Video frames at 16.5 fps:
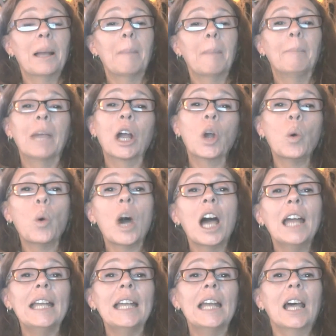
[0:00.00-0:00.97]

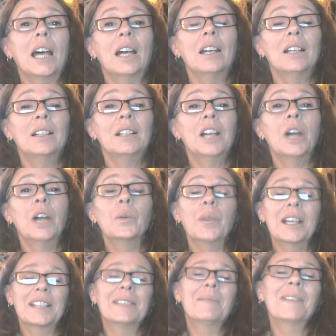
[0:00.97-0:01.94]
marijuana
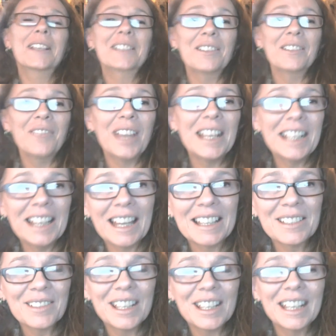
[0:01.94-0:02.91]
arrests in Pennsylvania
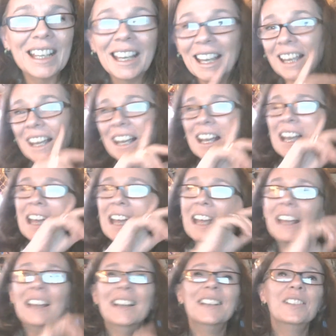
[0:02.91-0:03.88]
last week.
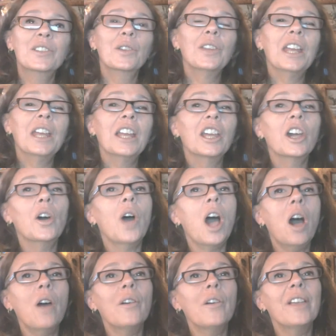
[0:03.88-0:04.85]
So they go,
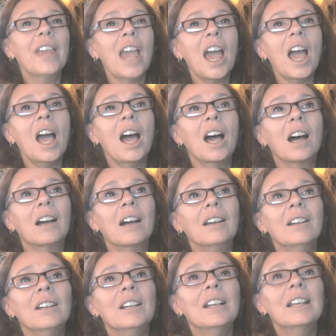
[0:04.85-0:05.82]
oh yeah,
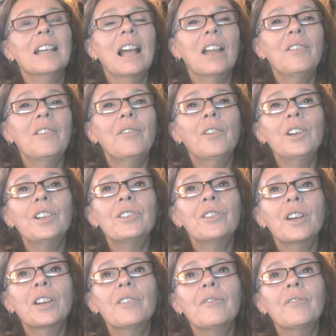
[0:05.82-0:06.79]
California
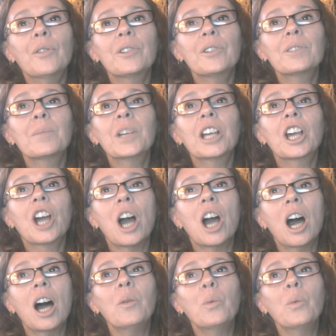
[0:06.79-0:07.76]
Drug Enforcement
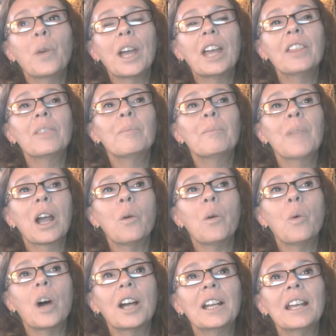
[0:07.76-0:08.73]
caught with
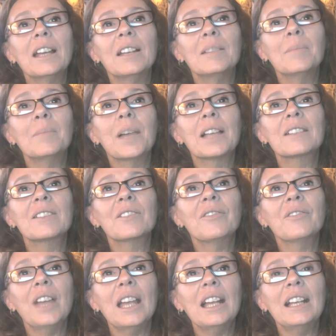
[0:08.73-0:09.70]
marijuana in
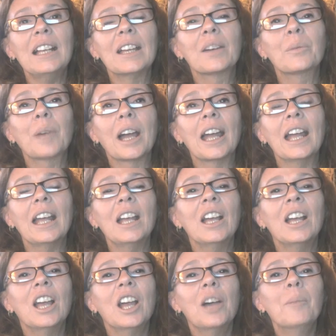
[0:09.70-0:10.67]
Pennsylvania, right?
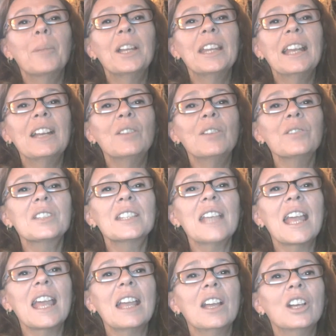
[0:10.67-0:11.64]
But they don't
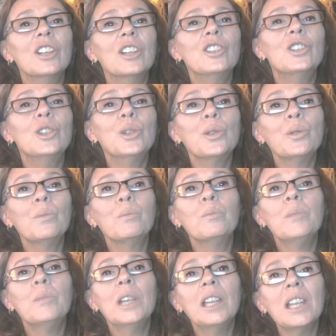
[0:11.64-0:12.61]
say $2
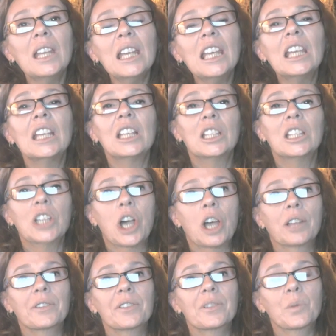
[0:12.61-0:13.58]
million
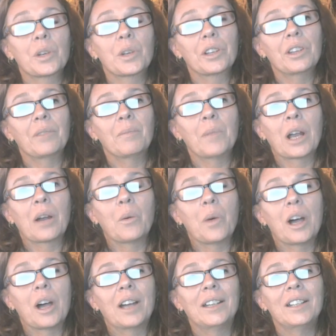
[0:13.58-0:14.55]
worth of
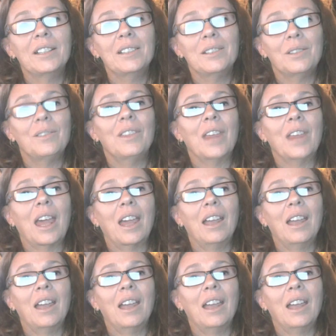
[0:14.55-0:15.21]
marijuana, do they?